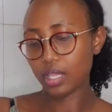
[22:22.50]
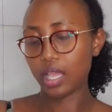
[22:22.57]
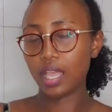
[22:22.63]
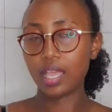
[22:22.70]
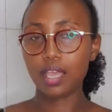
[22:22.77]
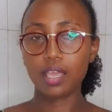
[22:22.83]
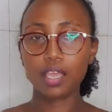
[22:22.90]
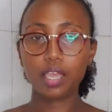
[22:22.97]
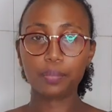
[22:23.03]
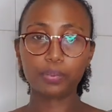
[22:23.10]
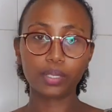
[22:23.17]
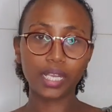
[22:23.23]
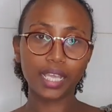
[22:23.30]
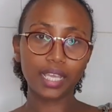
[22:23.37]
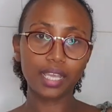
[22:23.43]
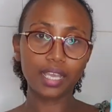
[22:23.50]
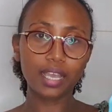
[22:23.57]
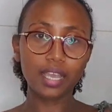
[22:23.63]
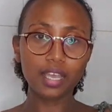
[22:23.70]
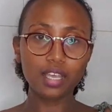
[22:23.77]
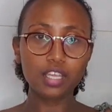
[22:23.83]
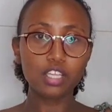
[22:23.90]
I put like
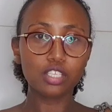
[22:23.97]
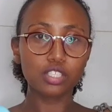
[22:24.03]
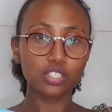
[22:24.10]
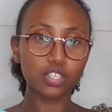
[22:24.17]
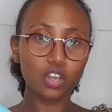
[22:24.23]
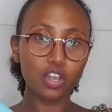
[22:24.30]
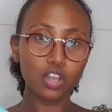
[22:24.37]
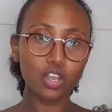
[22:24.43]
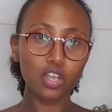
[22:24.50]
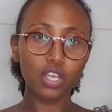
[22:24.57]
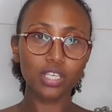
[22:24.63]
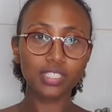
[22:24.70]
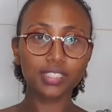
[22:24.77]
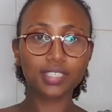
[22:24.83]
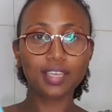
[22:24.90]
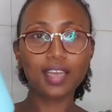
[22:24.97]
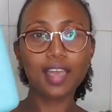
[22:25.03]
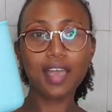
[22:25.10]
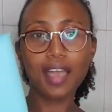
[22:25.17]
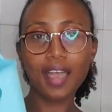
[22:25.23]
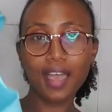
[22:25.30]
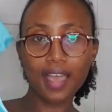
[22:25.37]
socks,
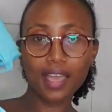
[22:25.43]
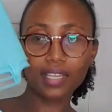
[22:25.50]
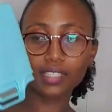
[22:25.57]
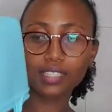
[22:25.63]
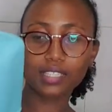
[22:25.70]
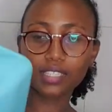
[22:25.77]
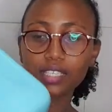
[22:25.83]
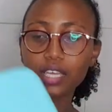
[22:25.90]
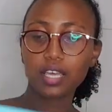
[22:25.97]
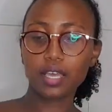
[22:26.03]
hats,